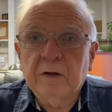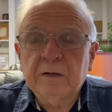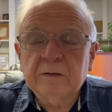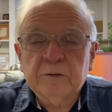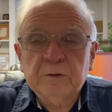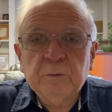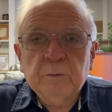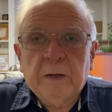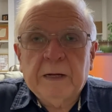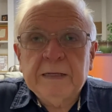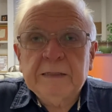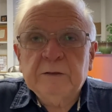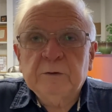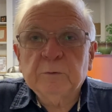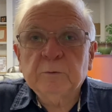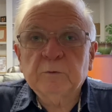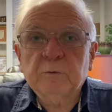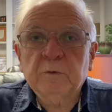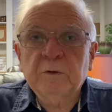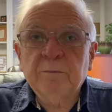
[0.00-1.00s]
two
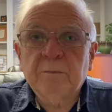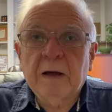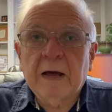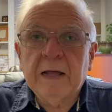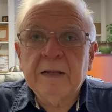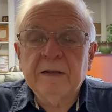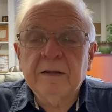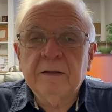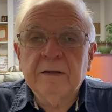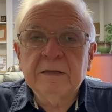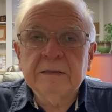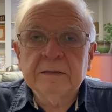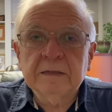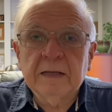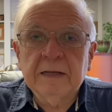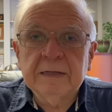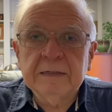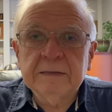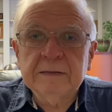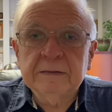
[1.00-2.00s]
angels, reminded these
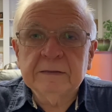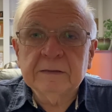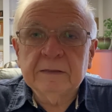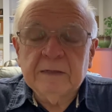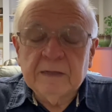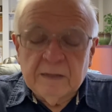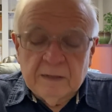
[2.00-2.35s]
ladies